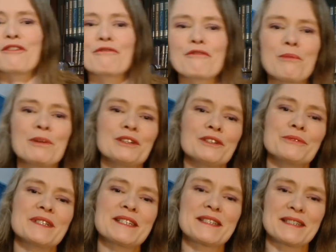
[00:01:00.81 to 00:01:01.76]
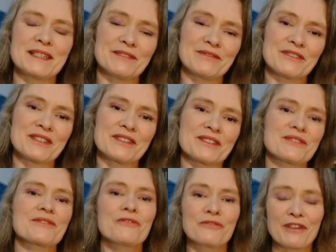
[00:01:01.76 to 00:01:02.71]
Robert Louis
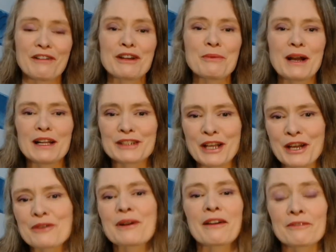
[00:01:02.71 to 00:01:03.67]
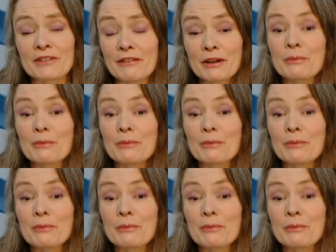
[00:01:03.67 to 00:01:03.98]
Stevenson's very well known and very